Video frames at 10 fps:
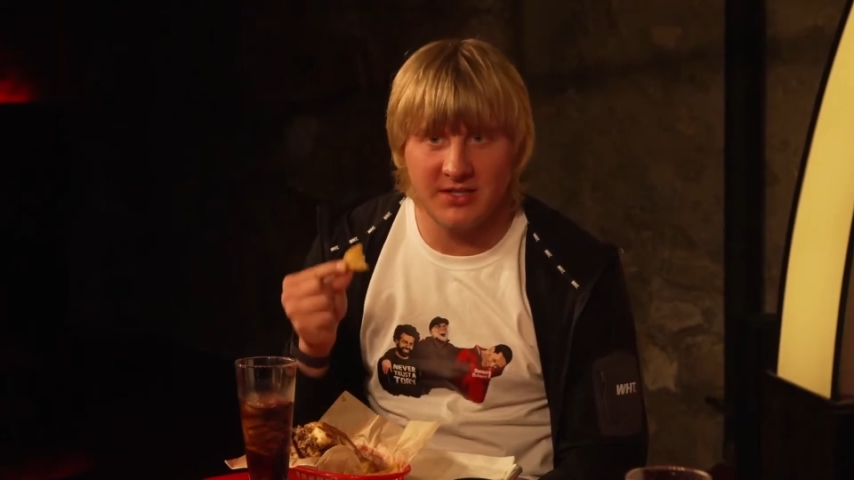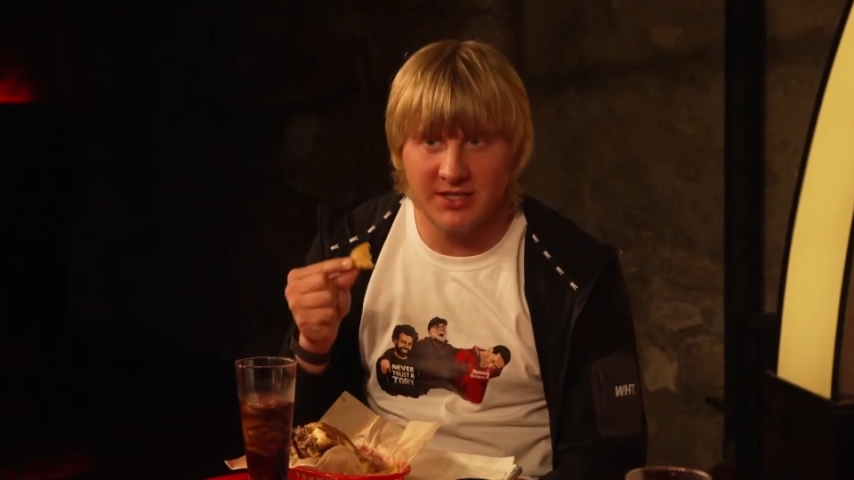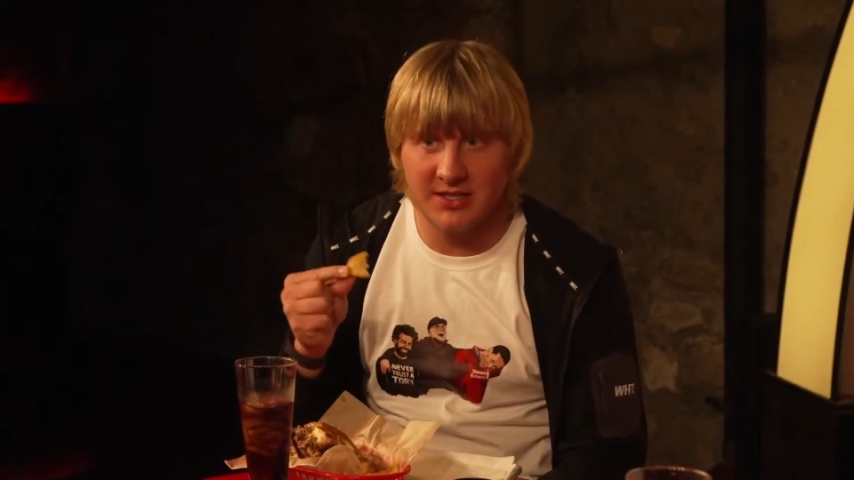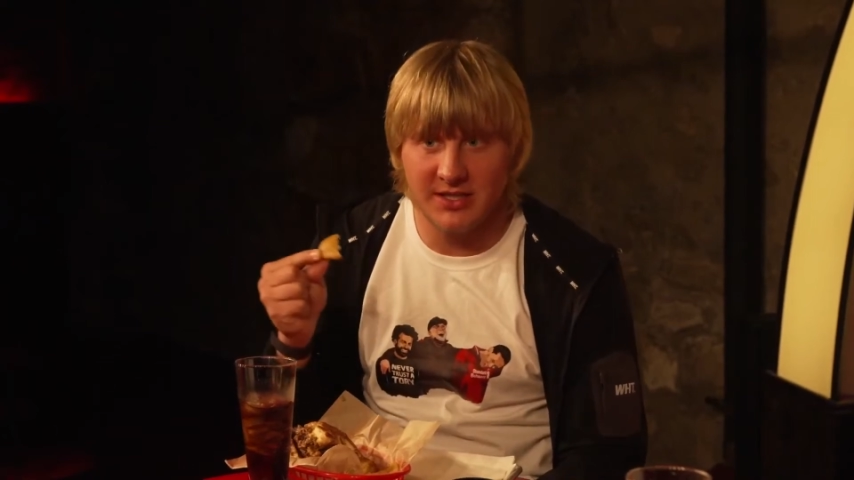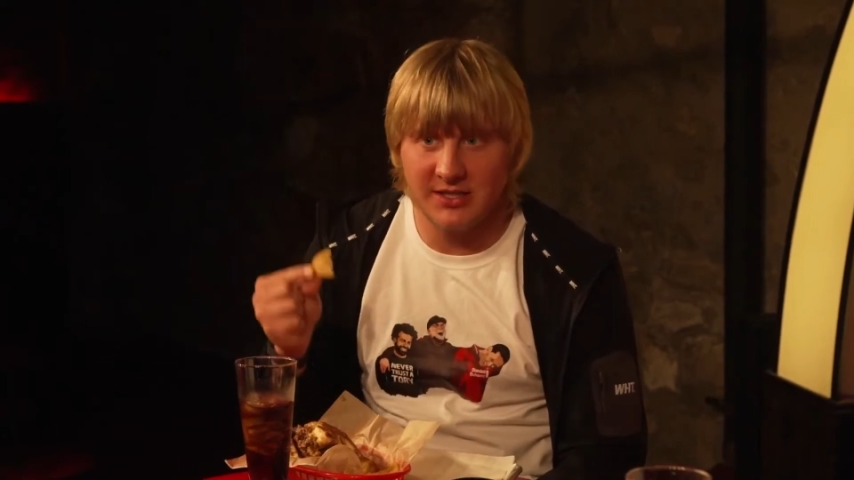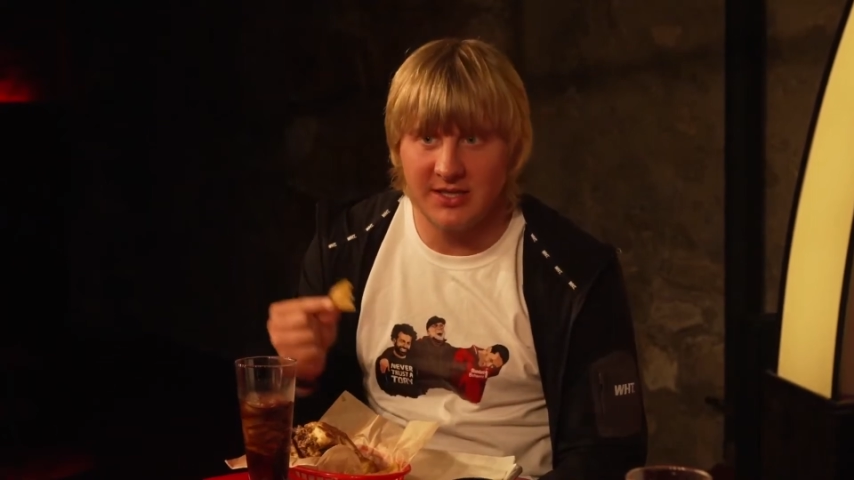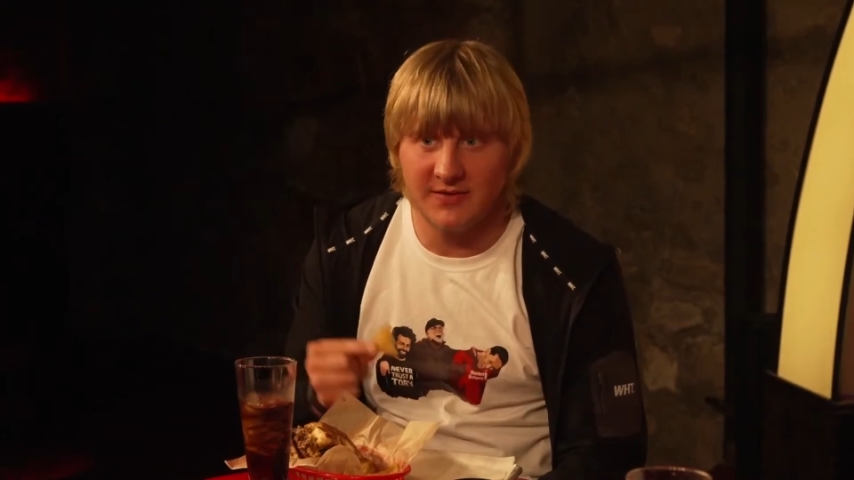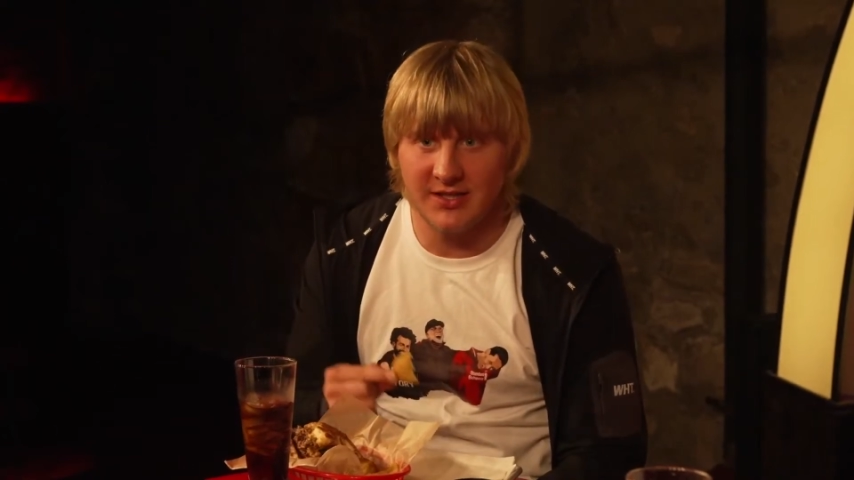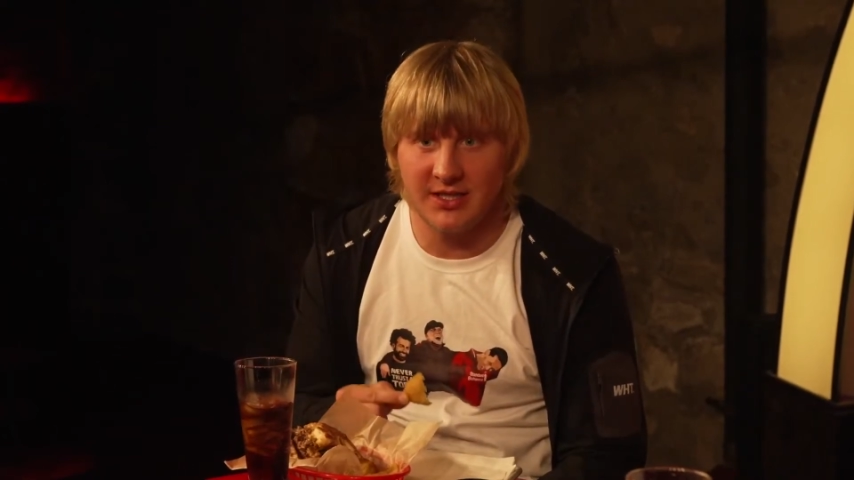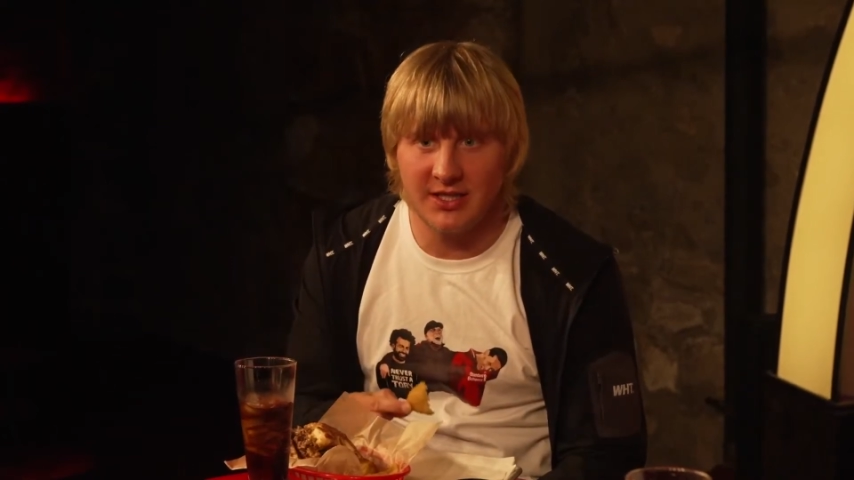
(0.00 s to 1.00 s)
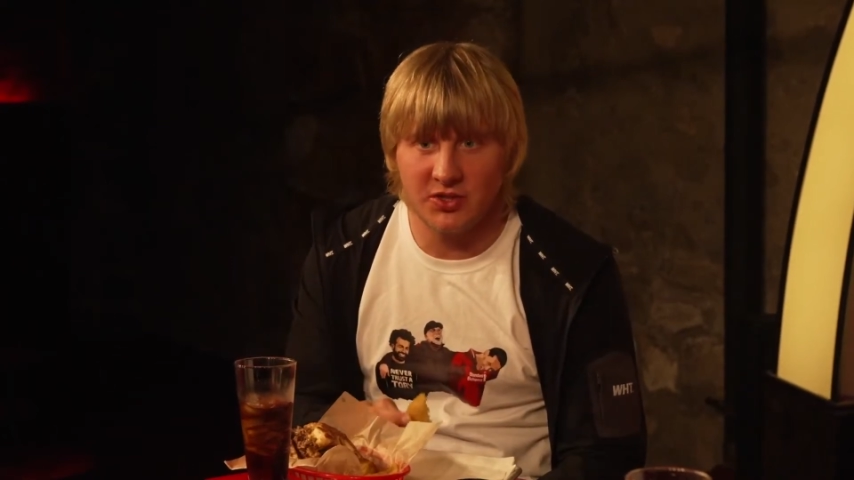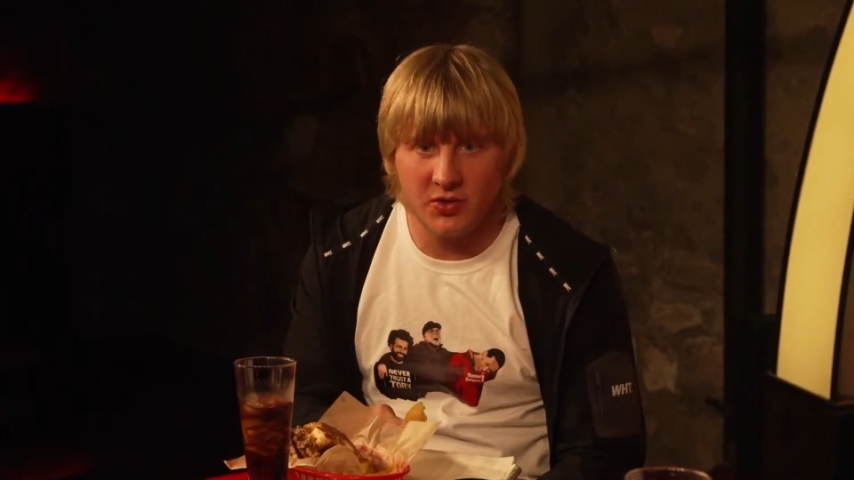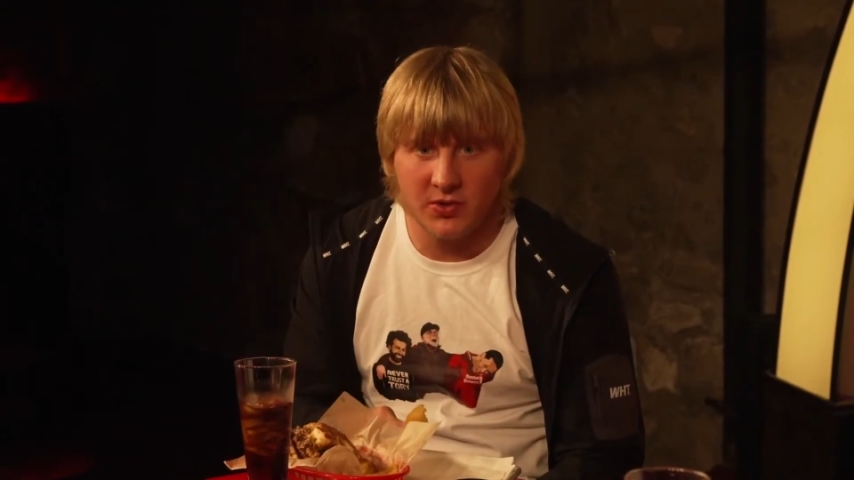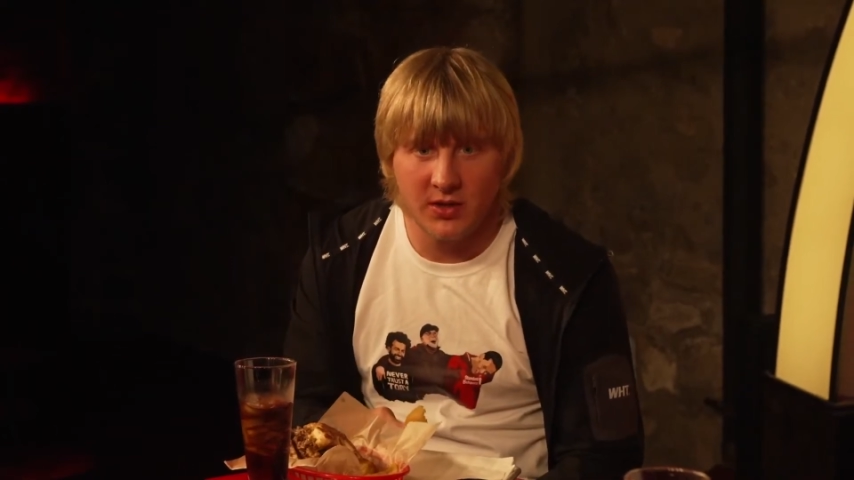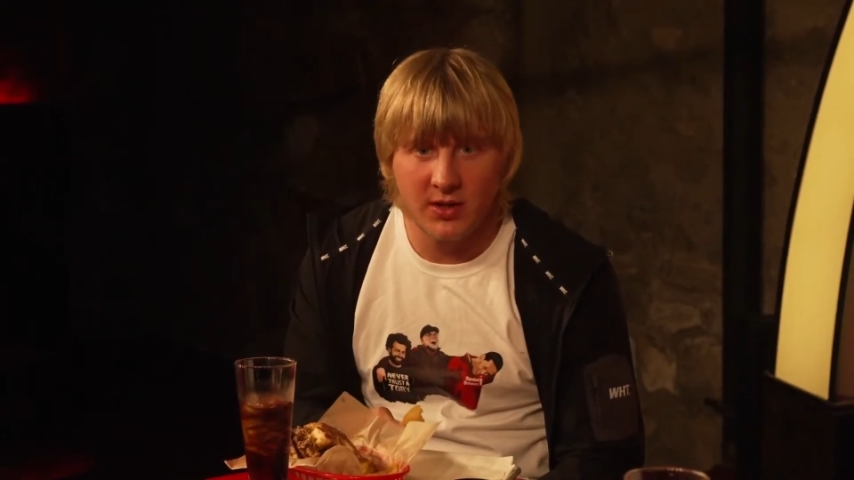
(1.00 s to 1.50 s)
16, 17 years
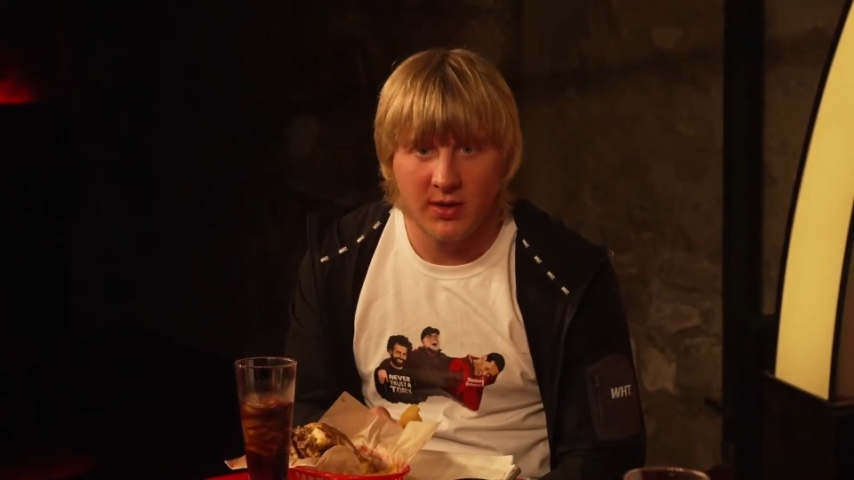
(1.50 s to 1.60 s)
old,